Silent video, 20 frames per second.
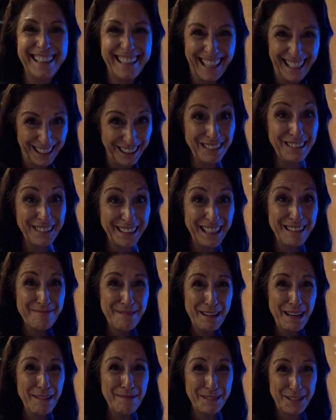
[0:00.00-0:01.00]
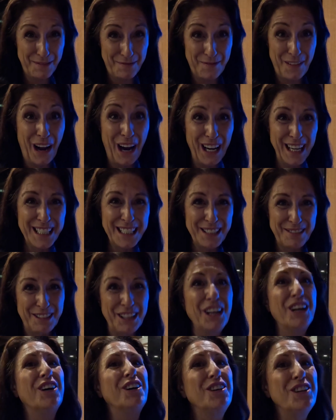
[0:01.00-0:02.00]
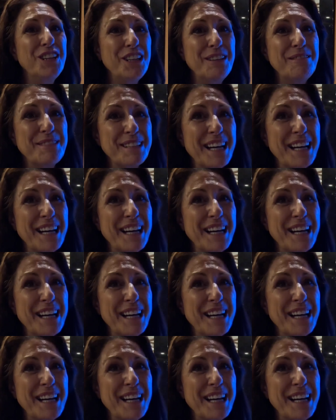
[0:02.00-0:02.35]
they'll be able to find you and hunt you